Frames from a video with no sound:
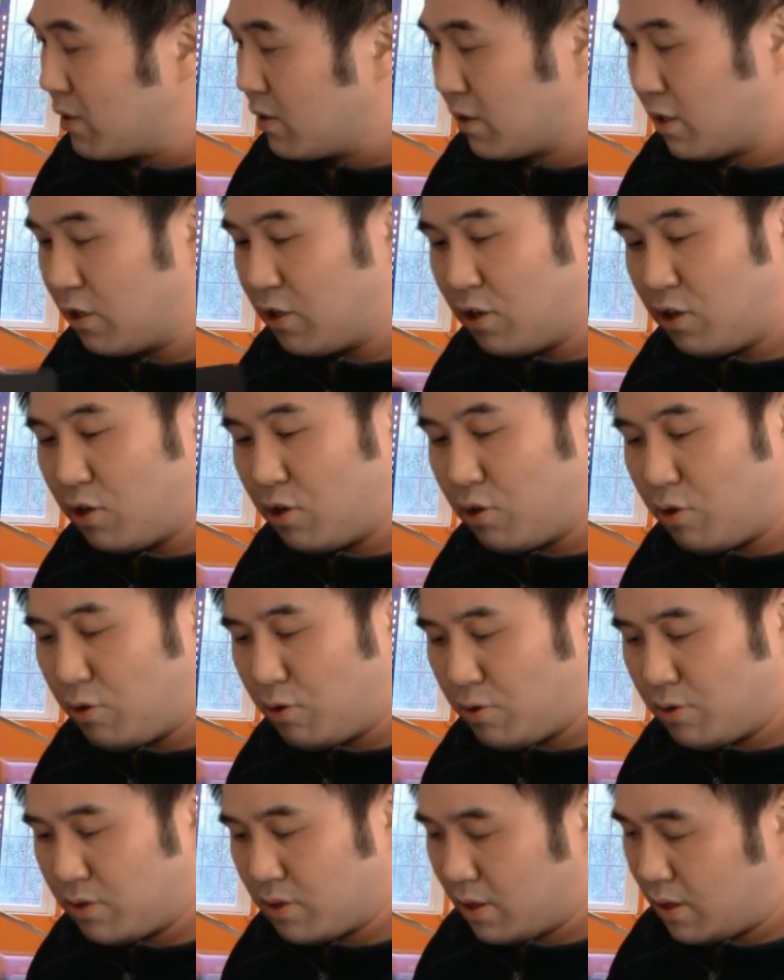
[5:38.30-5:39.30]
continued to
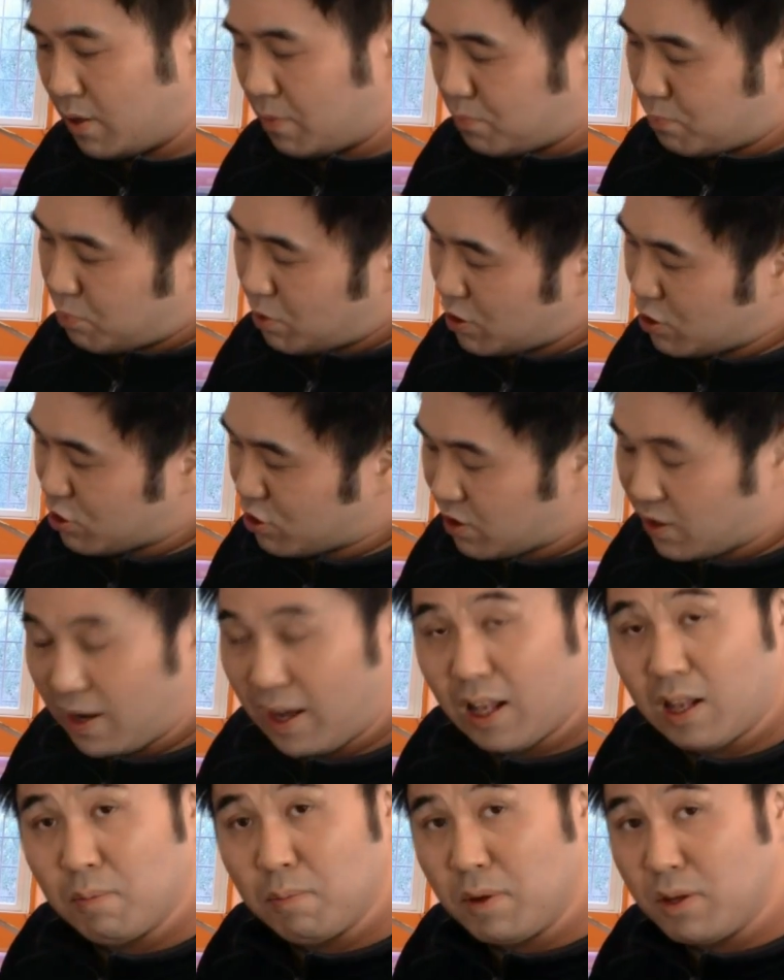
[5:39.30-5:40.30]
use brushed
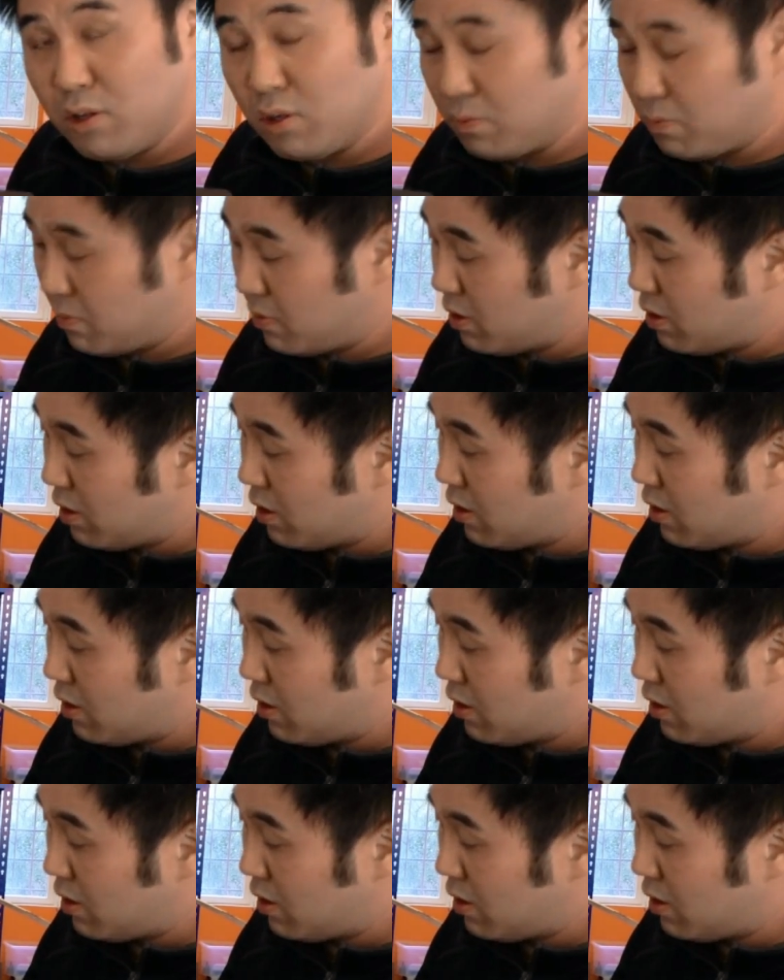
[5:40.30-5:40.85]
aluminium